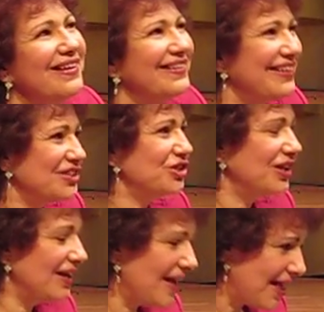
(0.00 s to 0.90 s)

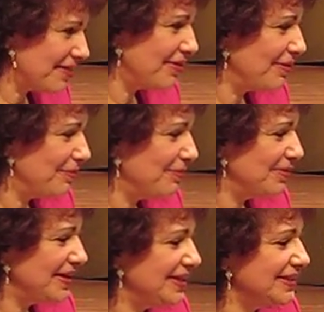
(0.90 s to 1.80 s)
national anthem
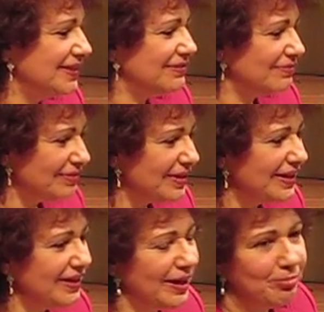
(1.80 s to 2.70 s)
is
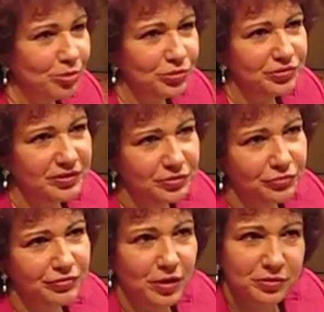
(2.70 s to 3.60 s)
really a portrait
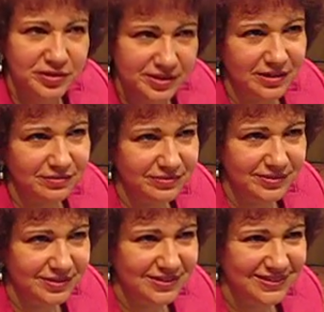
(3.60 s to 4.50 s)
of
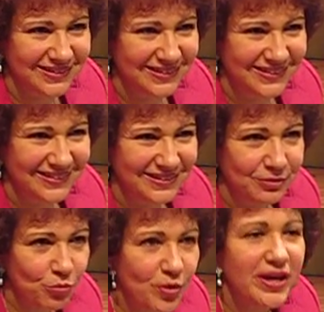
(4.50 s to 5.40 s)
ourselves.
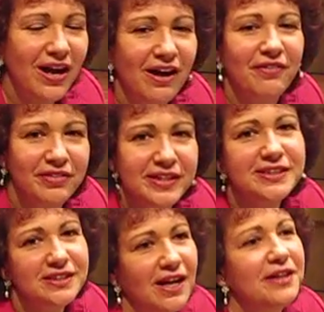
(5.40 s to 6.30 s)
We are
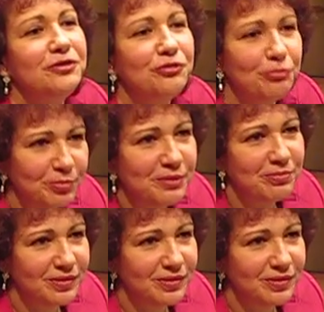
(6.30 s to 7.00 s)
this kind of people.